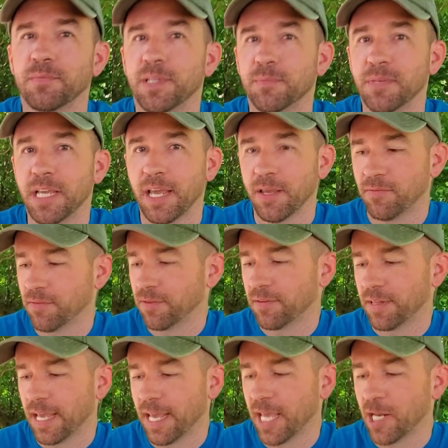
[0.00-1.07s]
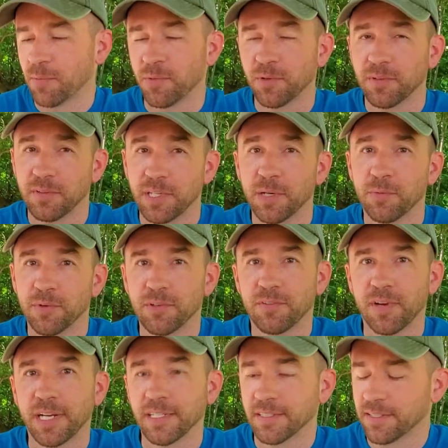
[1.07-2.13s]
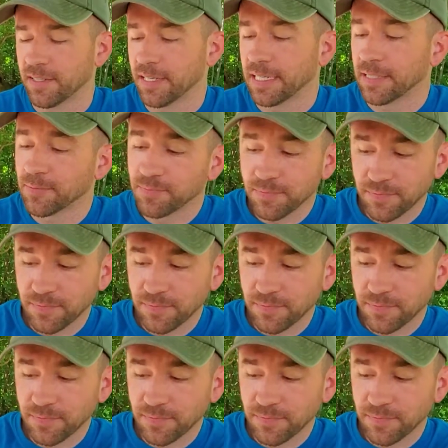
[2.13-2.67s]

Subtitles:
the behavior of the animal that we're trying to study.